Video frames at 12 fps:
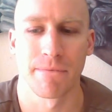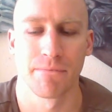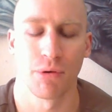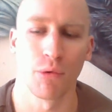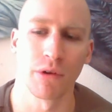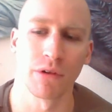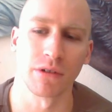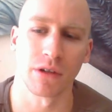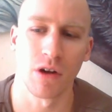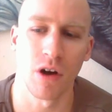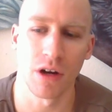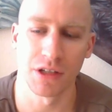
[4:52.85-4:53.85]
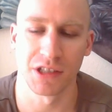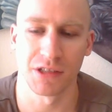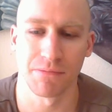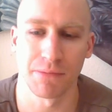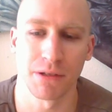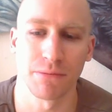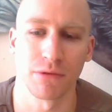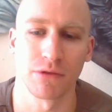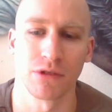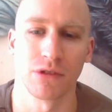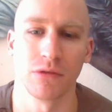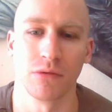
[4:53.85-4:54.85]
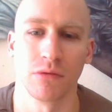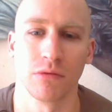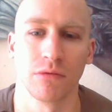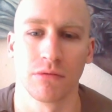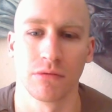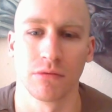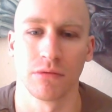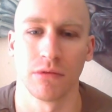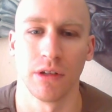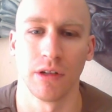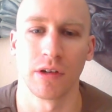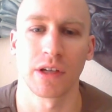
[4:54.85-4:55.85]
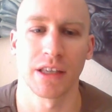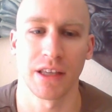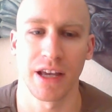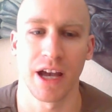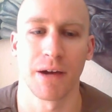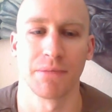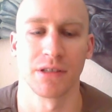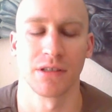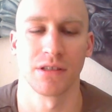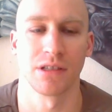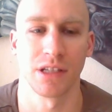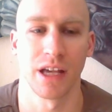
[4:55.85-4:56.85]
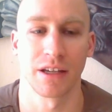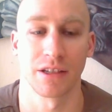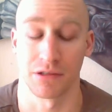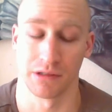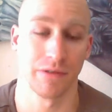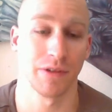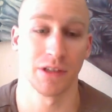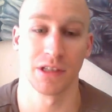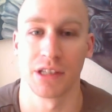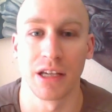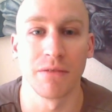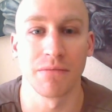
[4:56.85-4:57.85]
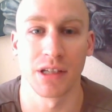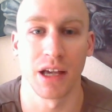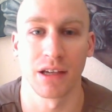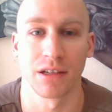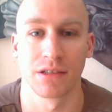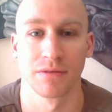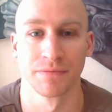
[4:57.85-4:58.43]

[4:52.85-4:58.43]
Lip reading: porn causes people to look at the opposite sex, or even the same sex,